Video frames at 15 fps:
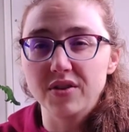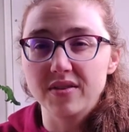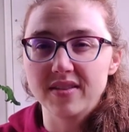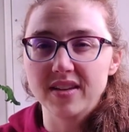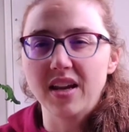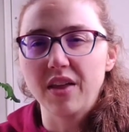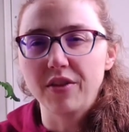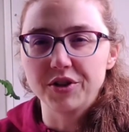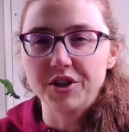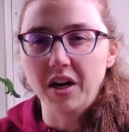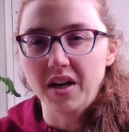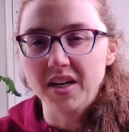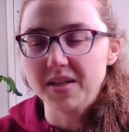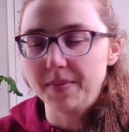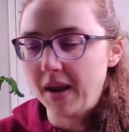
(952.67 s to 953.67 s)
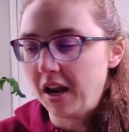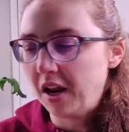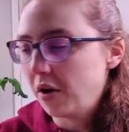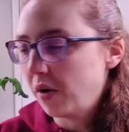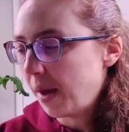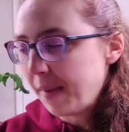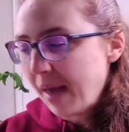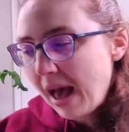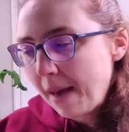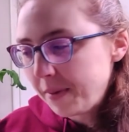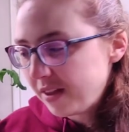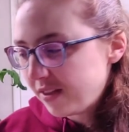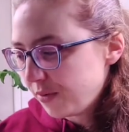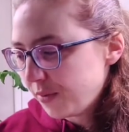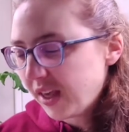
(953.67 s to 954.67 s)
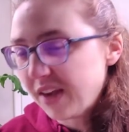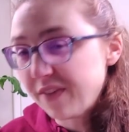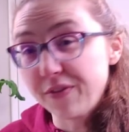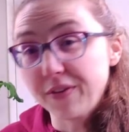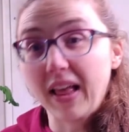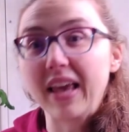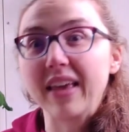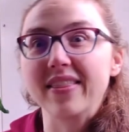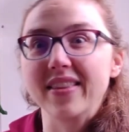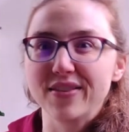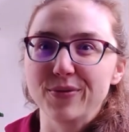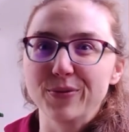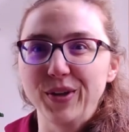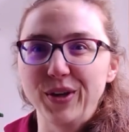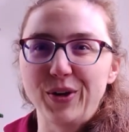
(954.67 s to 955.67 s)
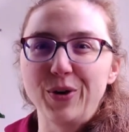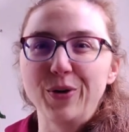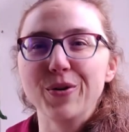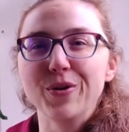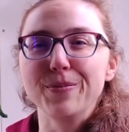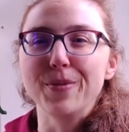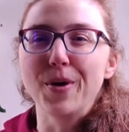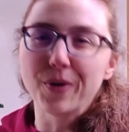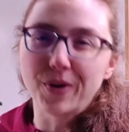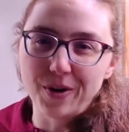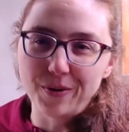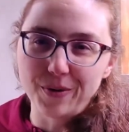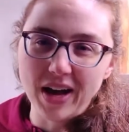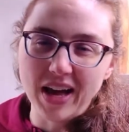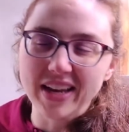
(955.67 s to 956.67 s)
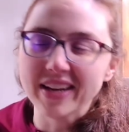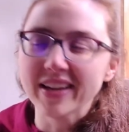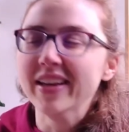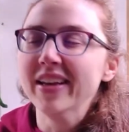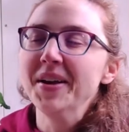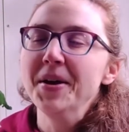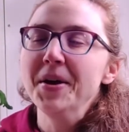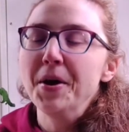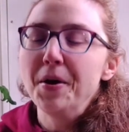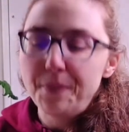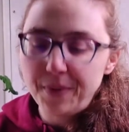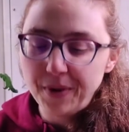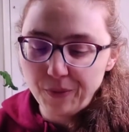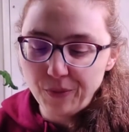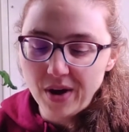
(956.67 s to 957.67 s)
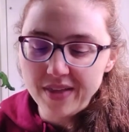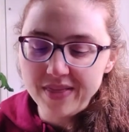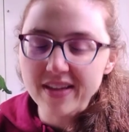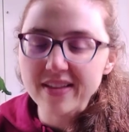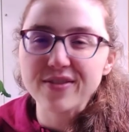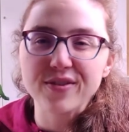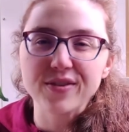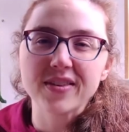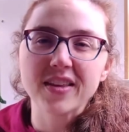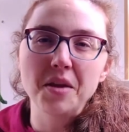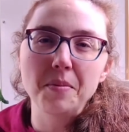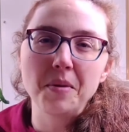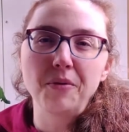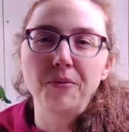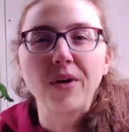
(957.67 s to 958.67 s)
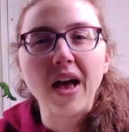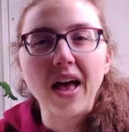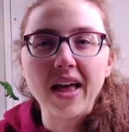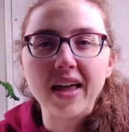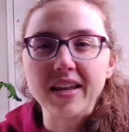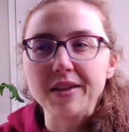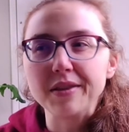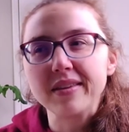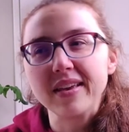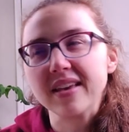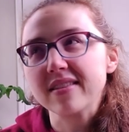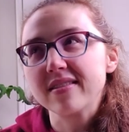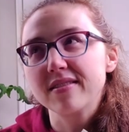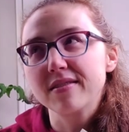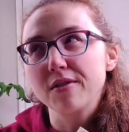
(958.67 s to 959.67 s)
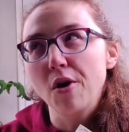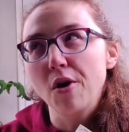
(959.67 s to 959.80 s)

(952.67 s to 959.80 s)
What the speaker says: just another cherry tomato. I'm happy doing it for like this really cool mocha one, but one that's just going to be red and taste